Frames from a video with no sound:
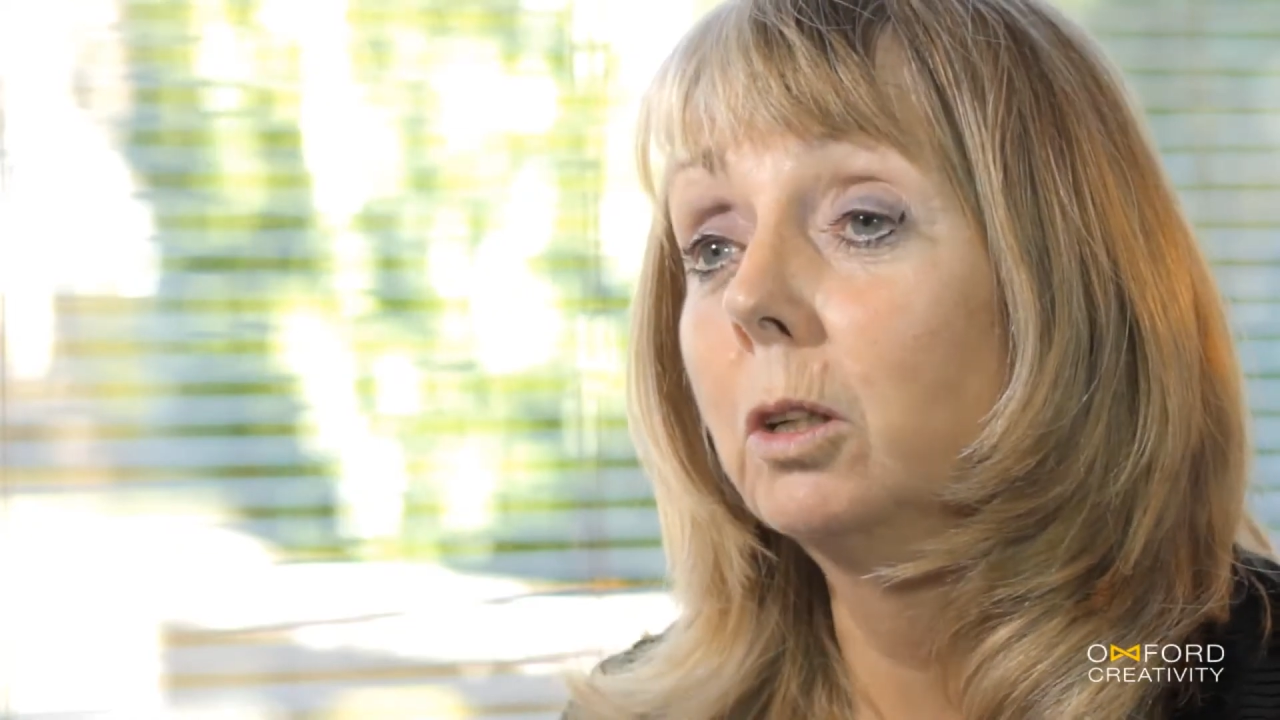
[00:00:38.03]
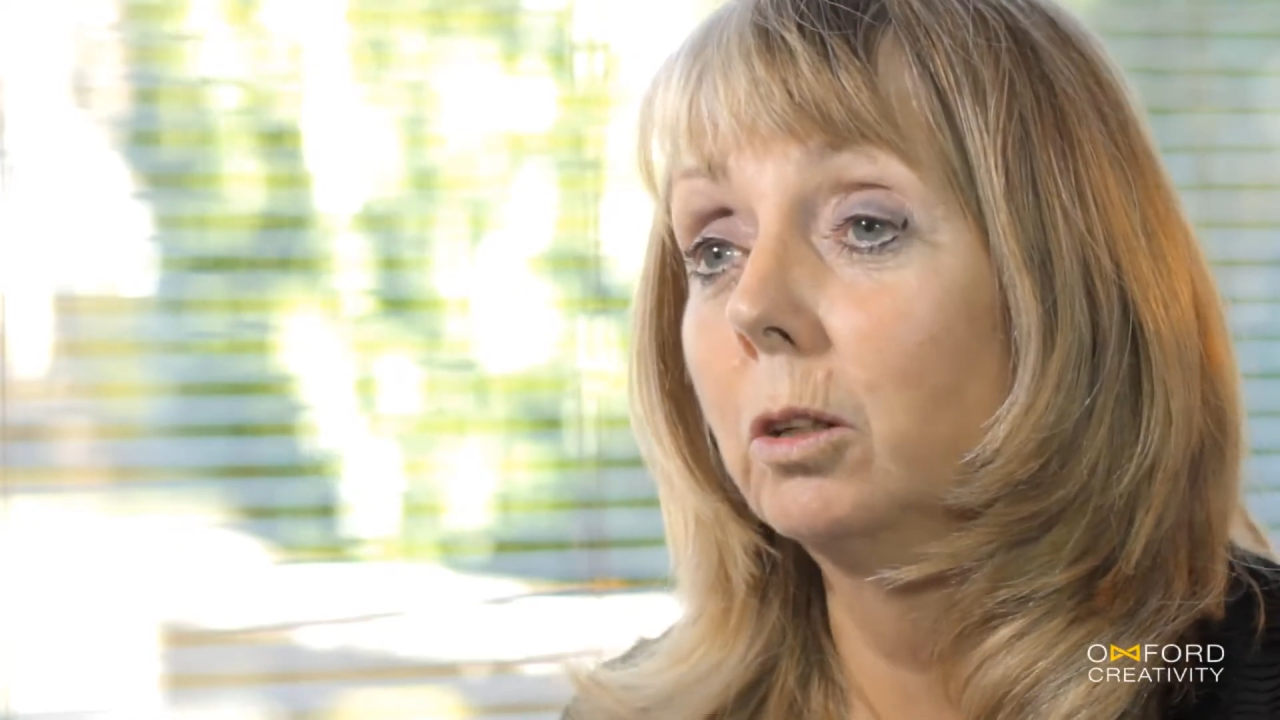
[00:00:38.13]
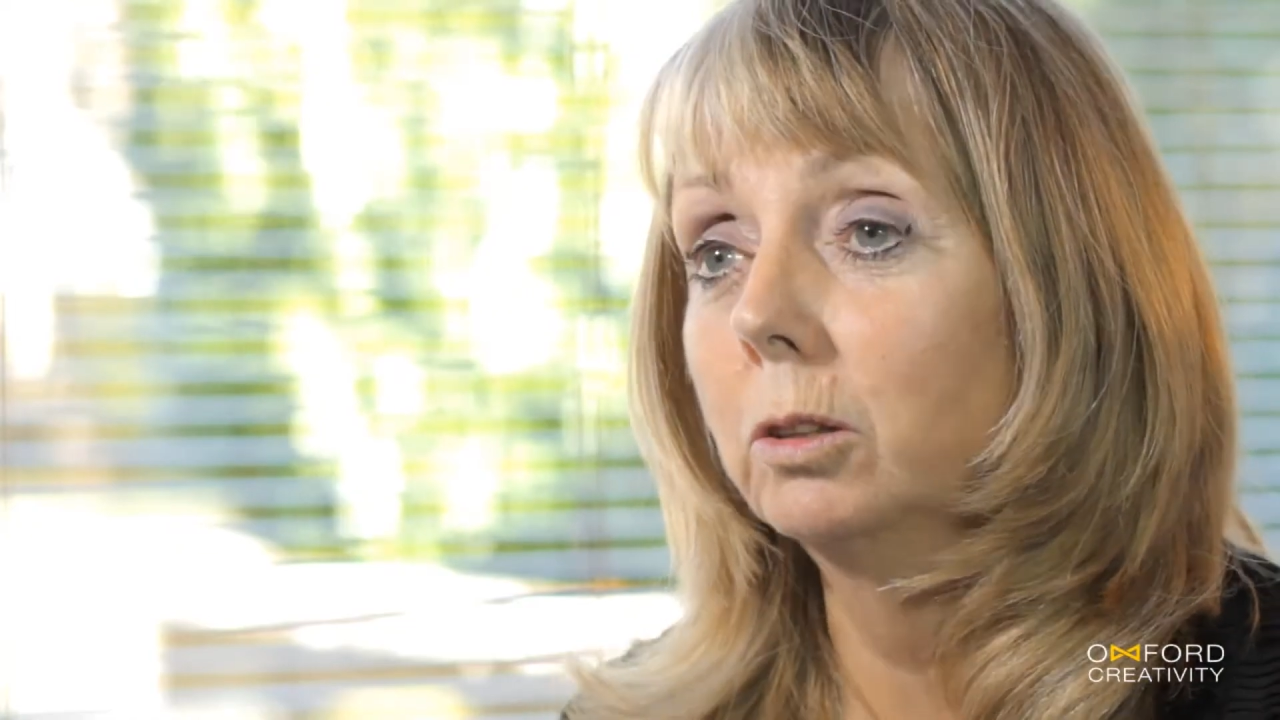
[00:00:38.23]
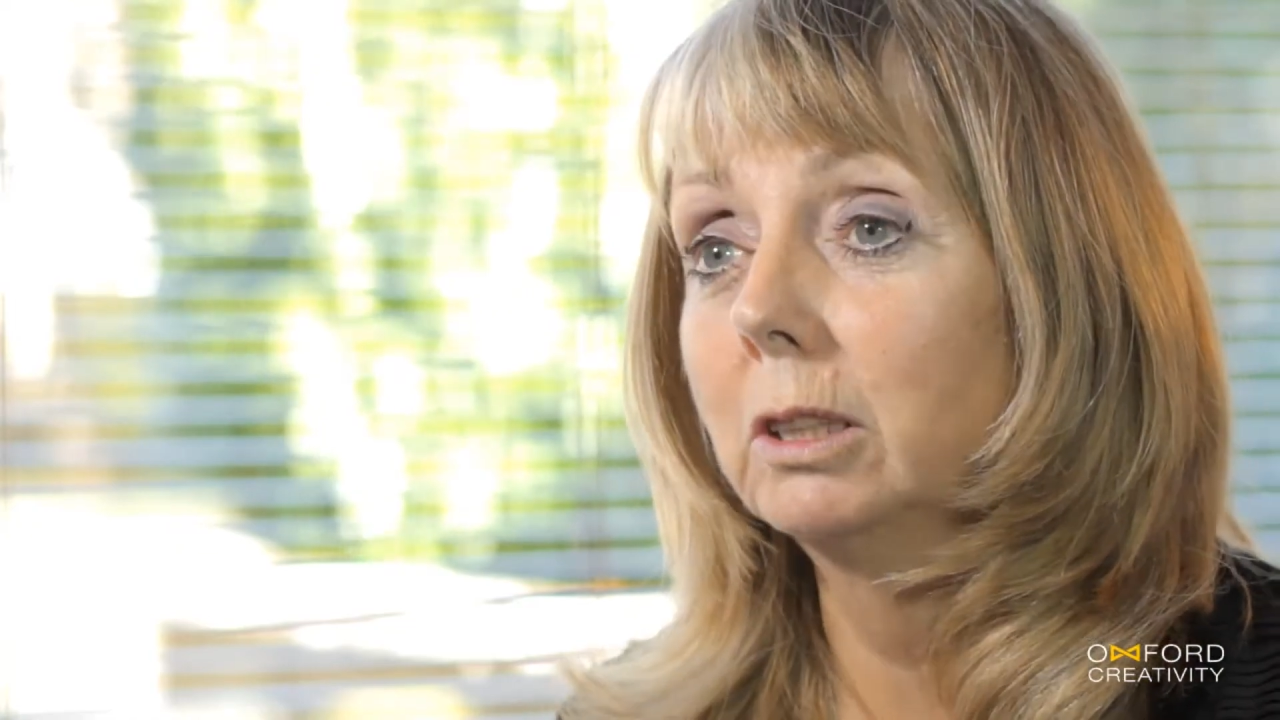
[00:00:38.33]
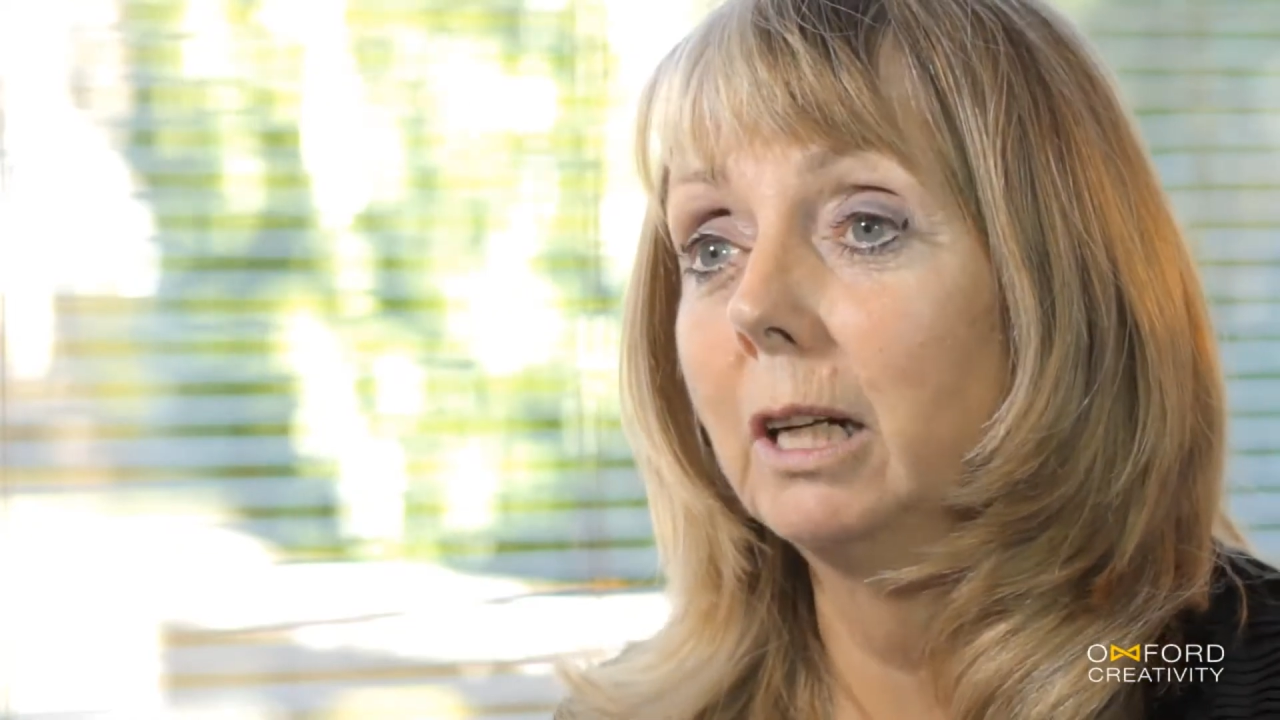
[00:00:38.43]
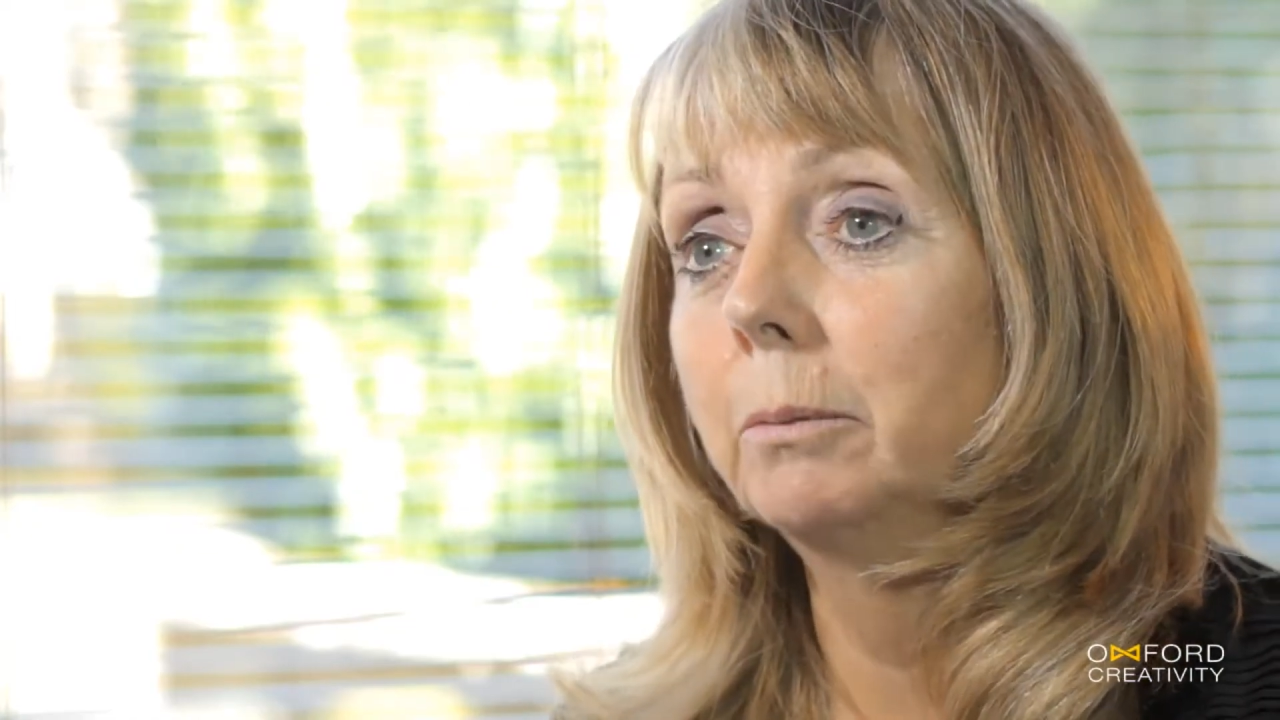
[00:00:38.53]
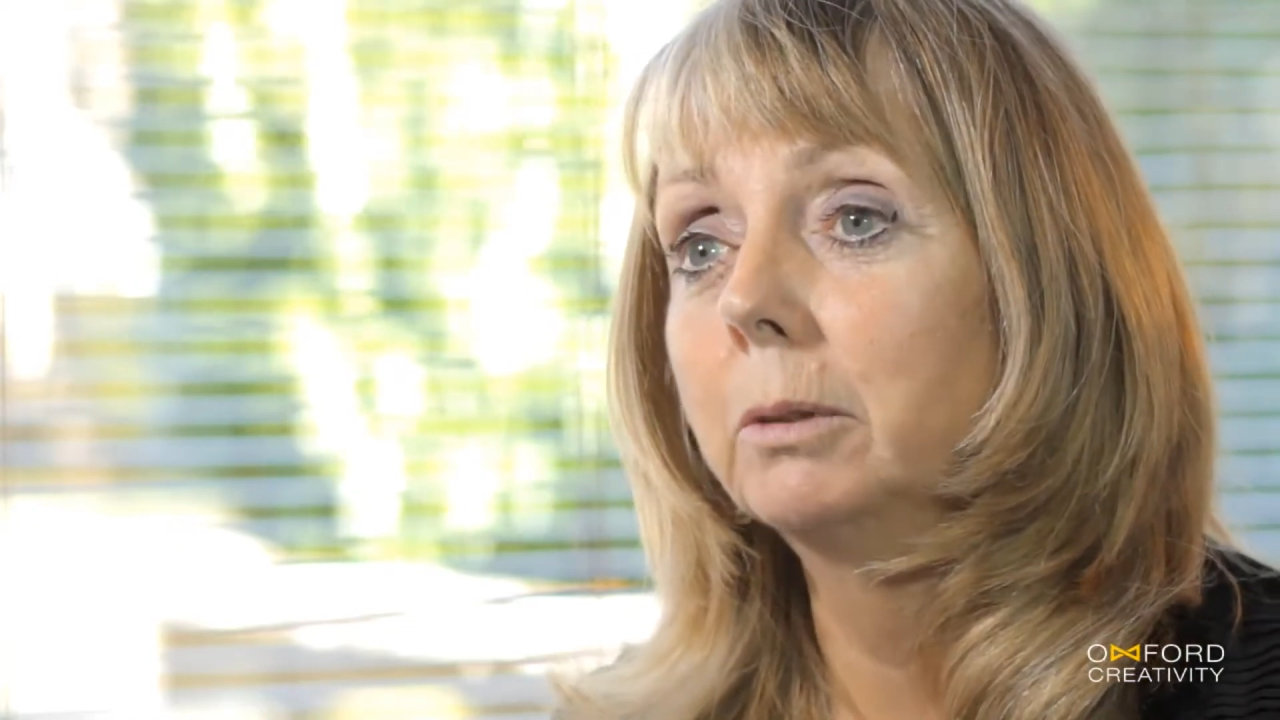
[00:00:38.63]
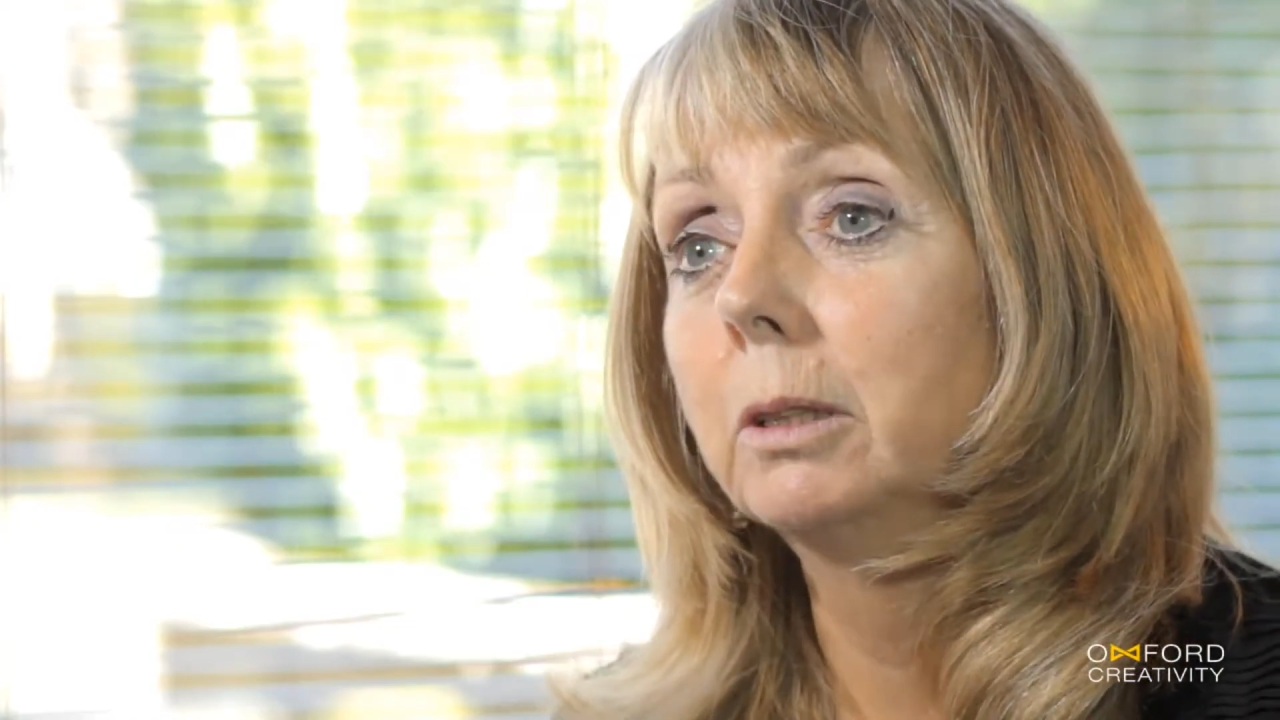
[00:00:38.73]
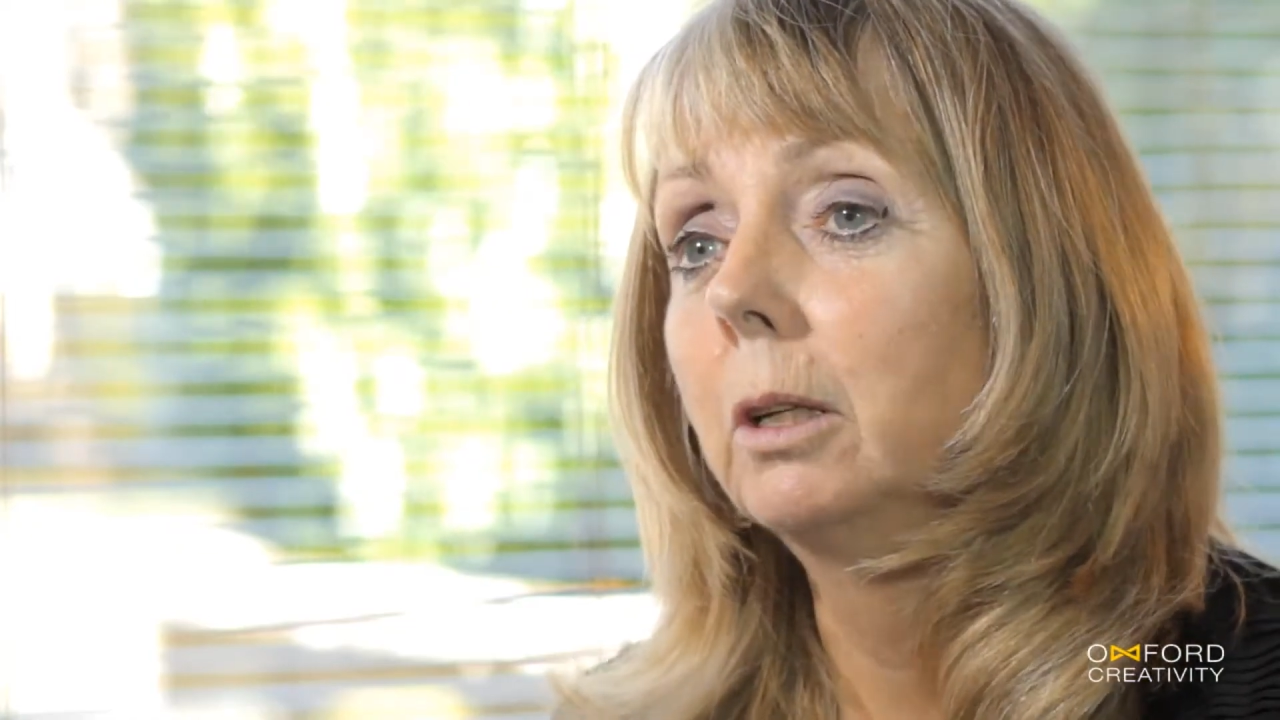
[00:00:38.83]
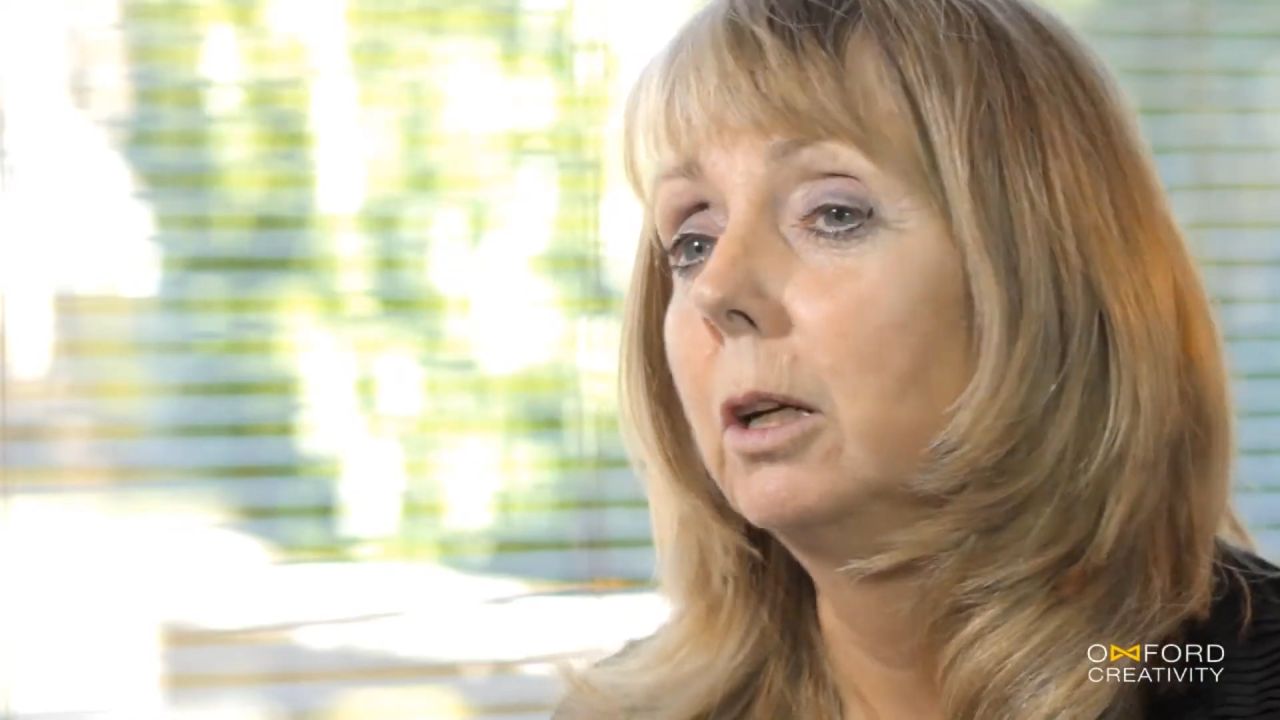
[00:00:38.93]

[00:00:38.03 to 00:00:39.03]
concept